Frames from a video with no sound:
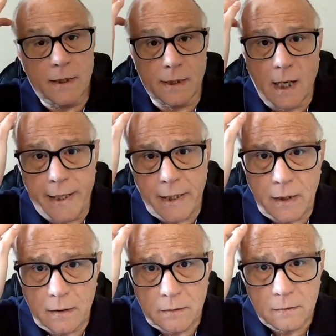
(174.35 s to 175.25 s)

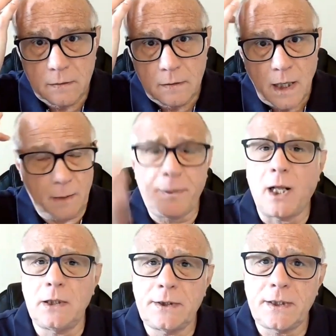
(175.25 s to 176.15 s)
society, in
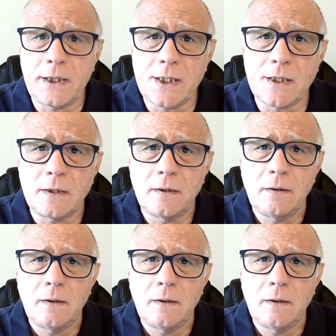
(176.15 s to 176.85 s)
politics,